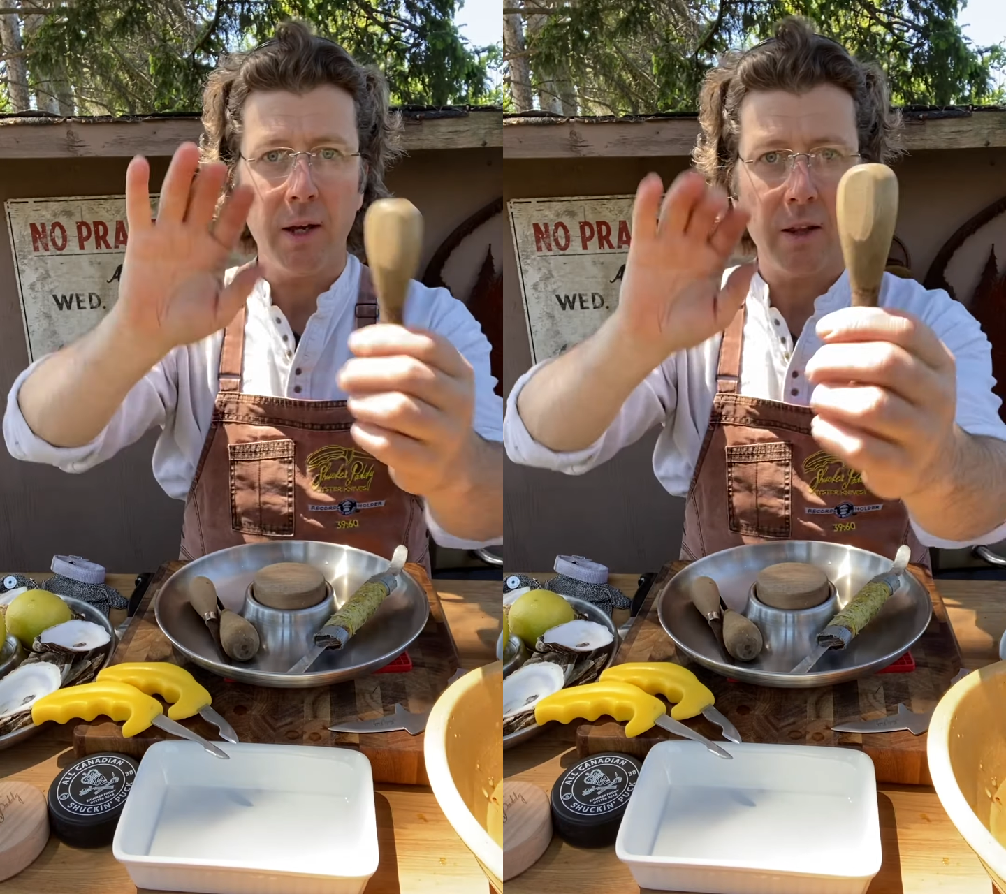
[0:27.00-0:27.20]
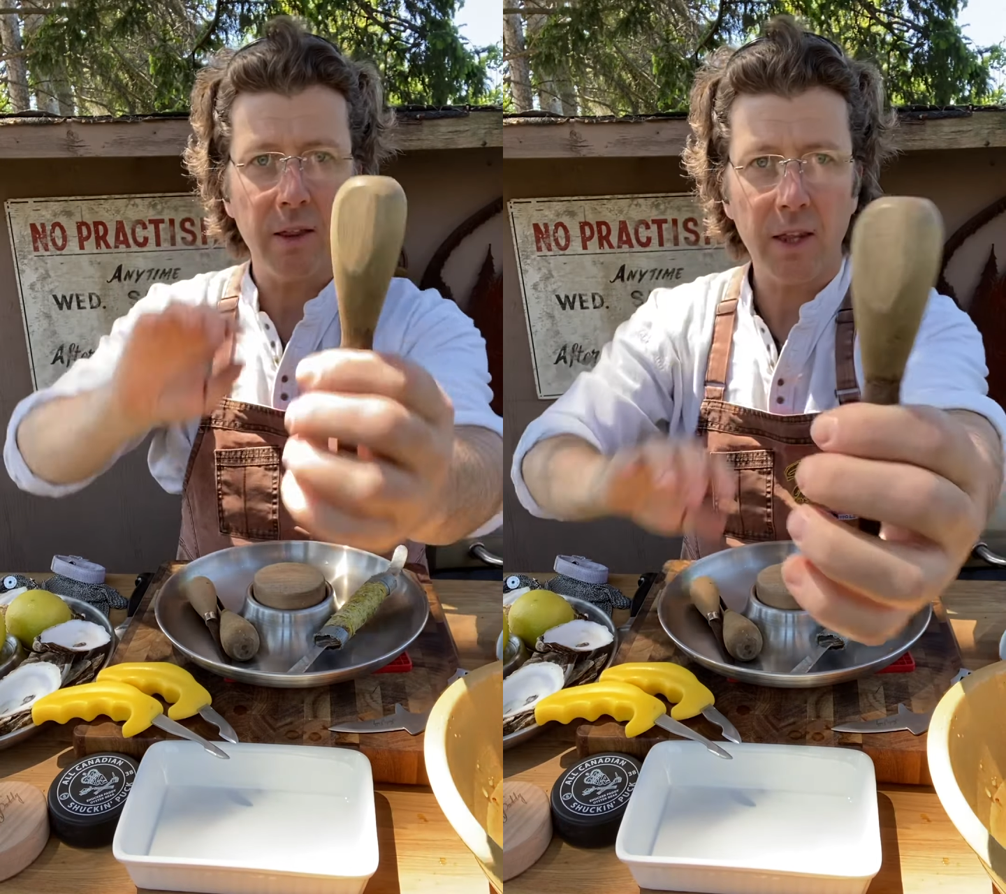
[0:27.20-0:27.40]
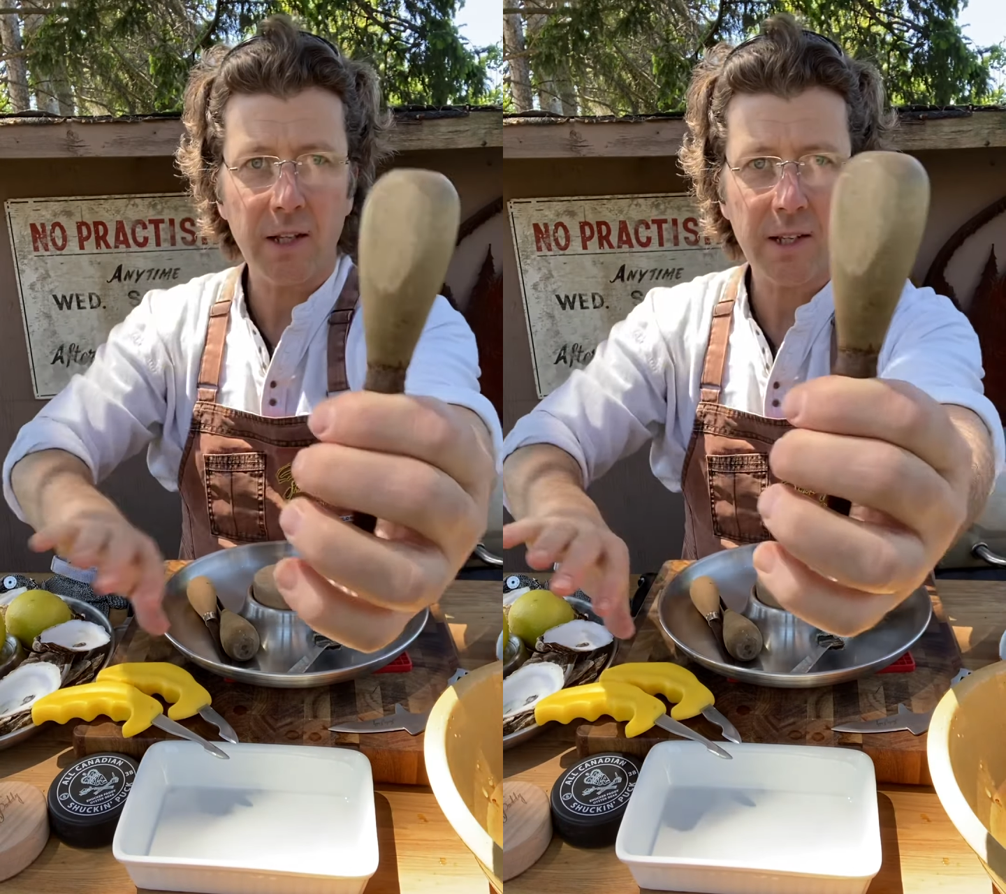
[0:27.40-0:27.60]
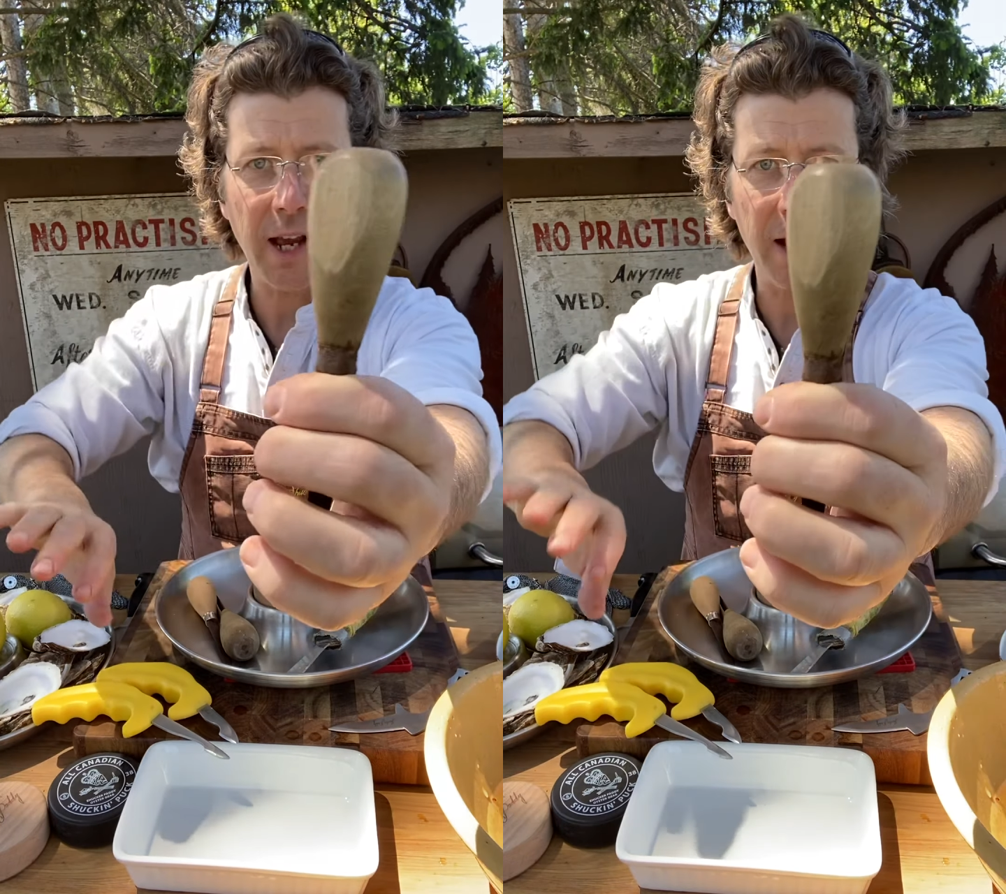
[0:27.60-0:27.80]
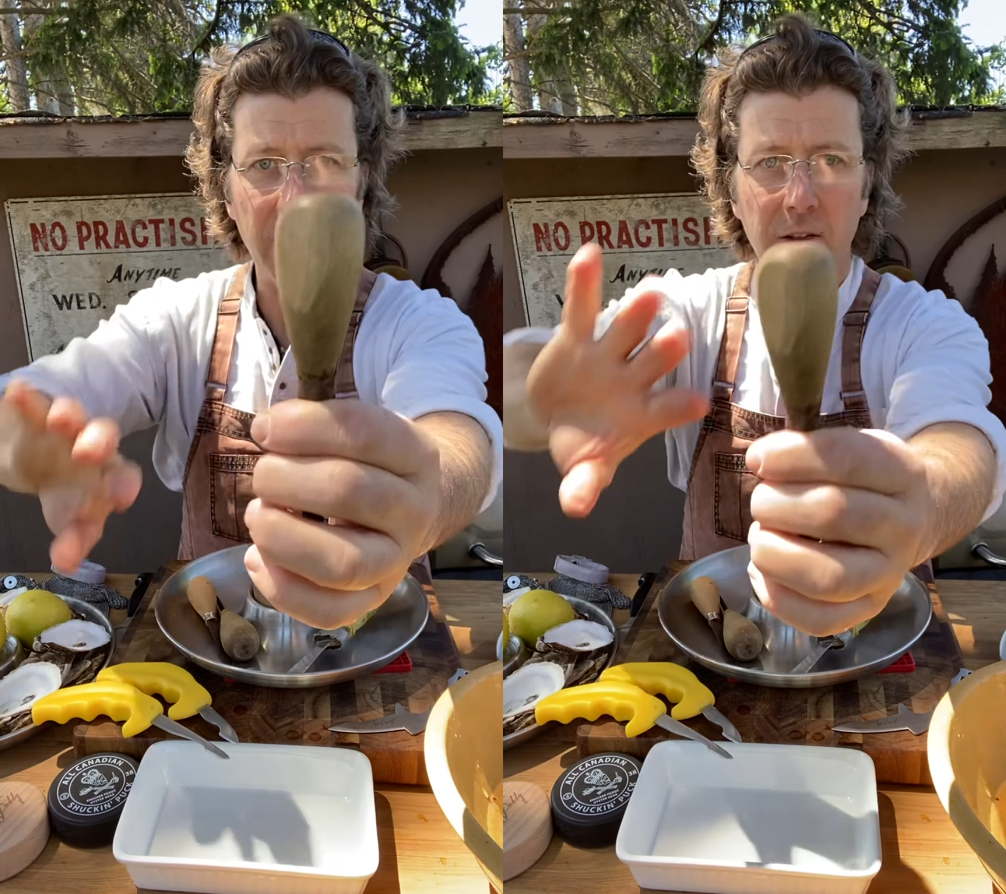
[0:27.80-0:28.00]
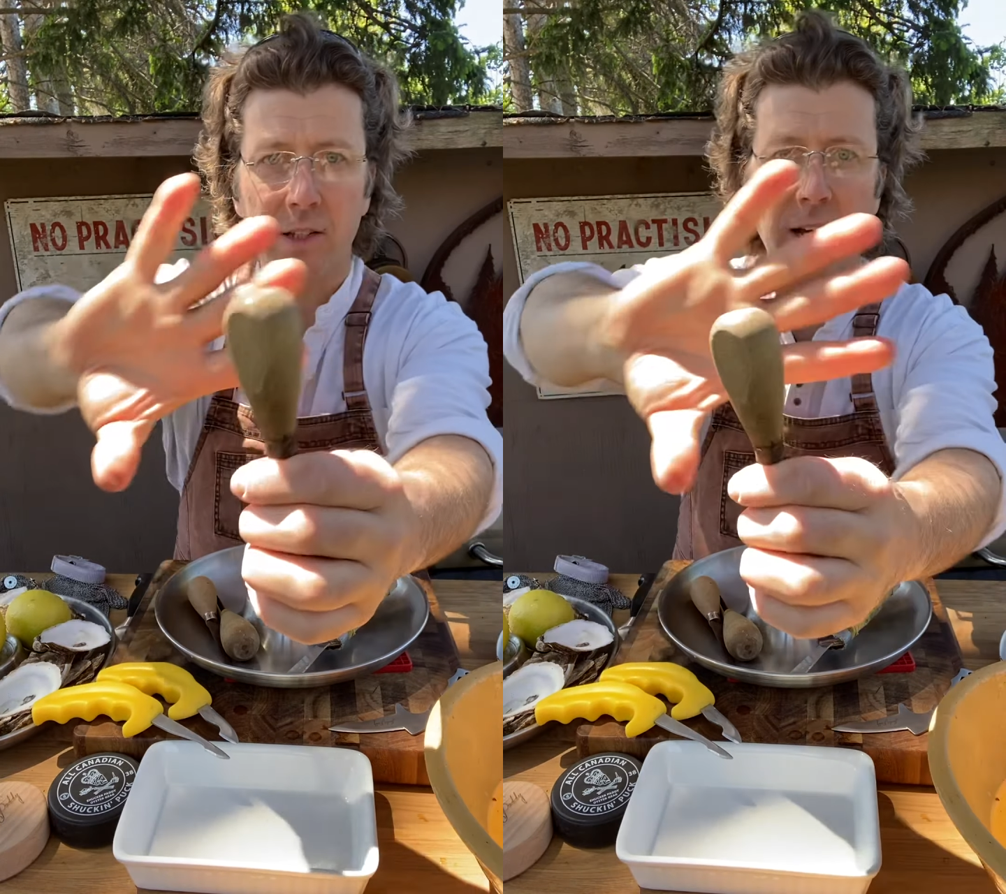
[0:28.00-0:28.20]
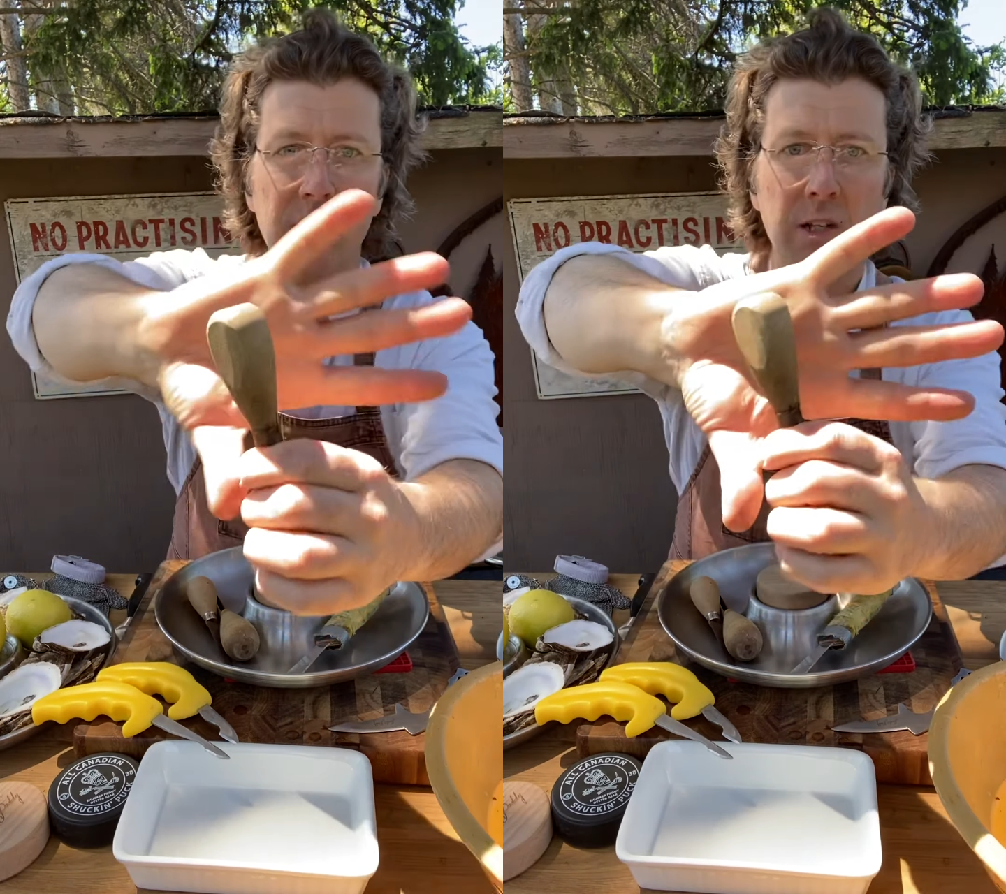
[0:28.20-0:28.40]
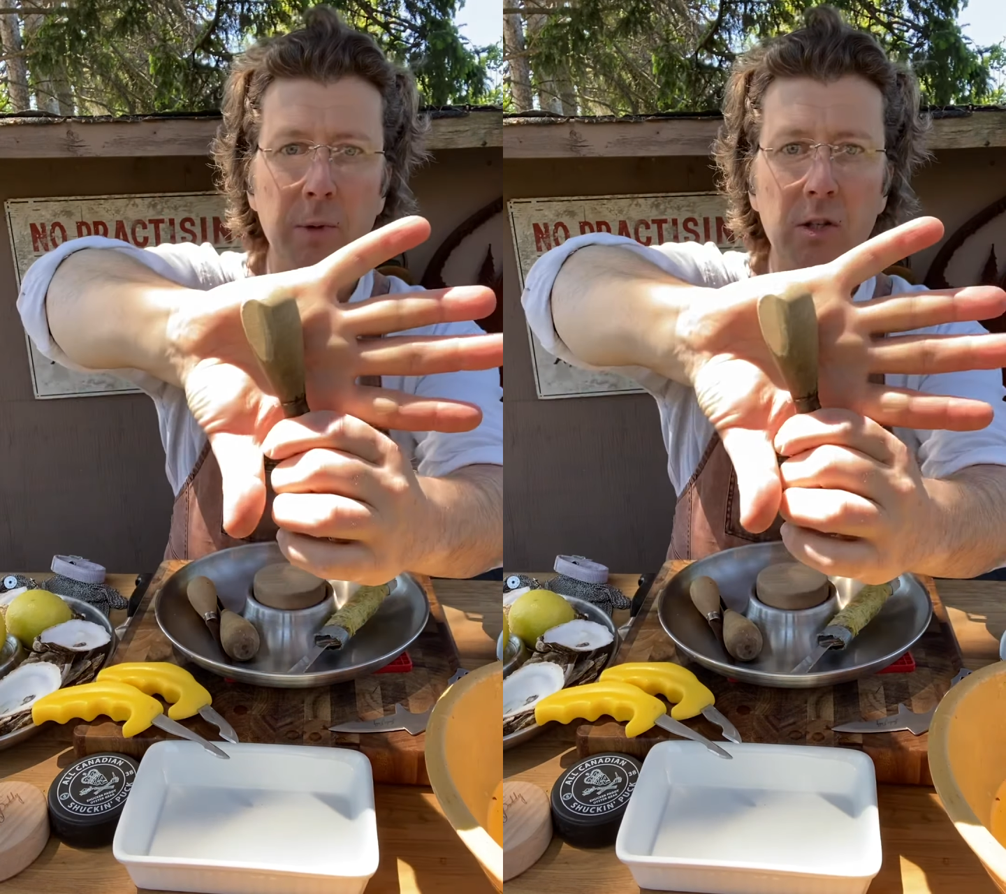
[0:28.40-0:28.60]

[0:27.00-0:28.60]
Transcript: This handle tends to be